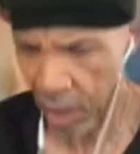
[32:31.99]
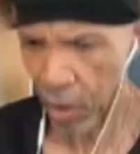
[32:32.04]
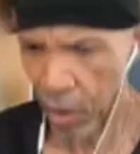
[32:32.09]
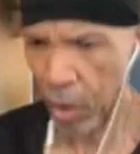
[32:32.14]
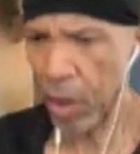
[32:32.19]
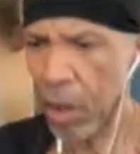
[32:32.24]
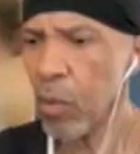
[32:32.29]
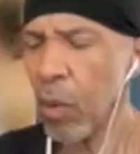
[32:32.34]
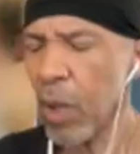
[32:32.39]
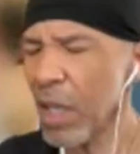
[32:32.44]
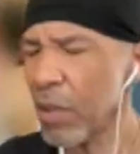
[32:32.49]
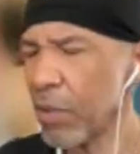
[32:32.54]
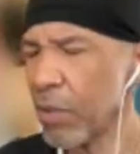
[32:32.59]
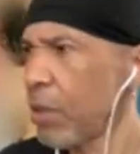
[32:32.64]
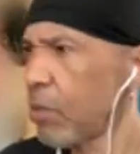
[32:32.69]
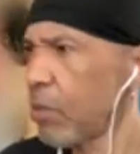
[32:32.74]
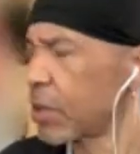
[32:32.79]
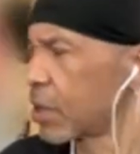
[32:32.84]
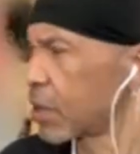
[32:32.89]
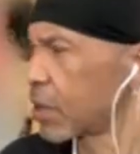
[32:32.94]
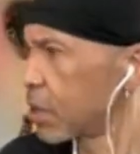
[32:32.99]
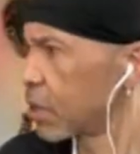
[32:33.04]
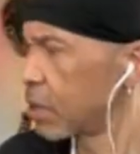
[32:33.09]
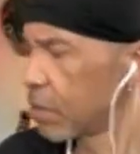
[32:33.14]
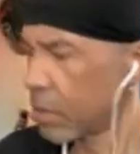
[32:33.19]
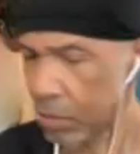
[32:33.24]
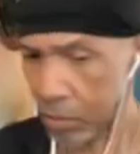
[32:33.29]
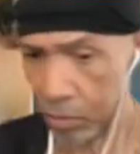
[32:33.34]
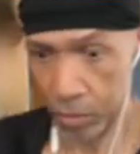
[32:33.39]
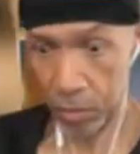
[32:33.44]
Oh wow, that was
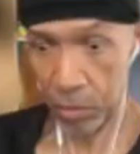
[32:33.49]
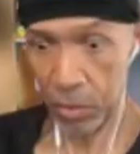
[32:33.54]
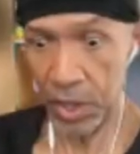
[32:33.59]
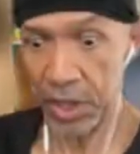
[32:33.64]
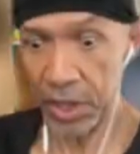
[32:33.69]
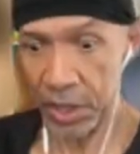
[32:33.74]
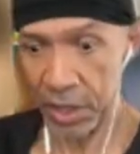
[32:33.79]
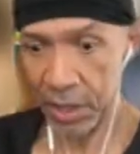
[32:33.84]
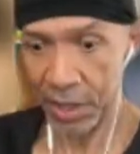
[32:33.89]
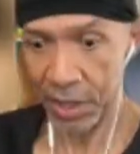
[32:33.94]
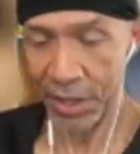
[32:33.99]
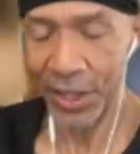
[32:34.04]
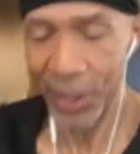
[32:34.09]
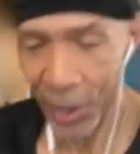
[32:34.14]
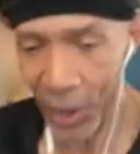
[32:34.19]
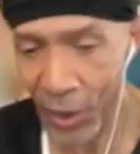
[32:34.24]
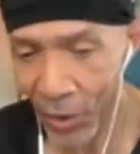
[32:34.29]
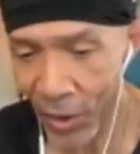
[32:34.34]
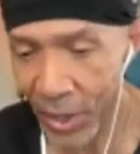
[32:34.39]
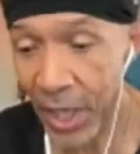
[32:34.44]
what, you know.